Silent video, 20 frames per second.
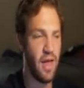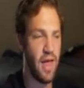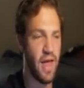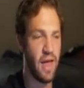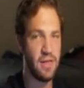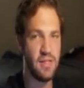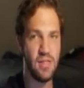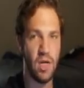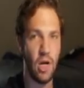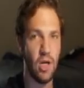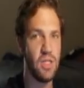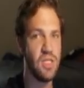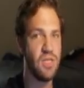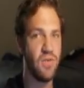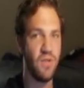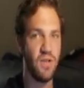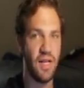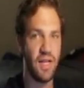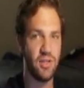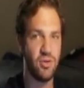had tons of
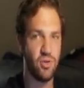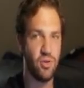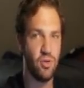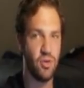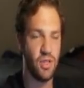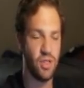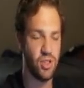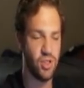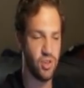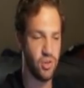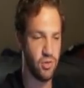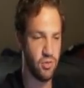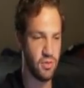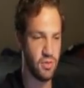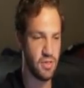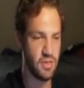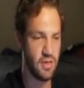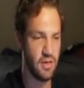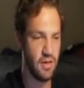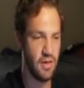electrical
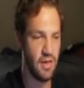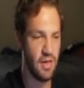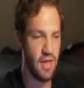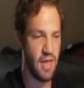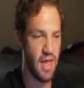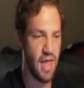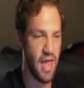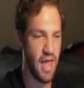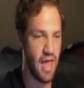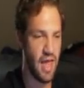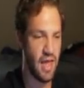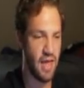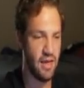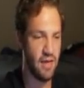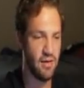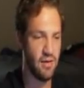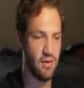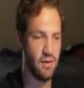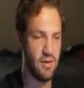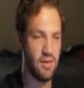issues,
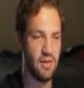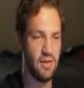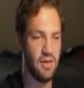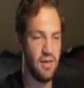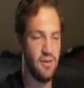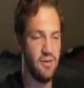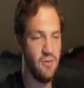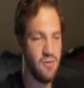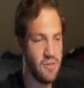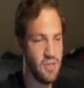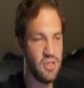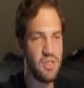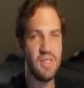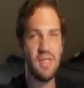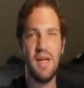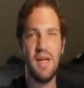and it was just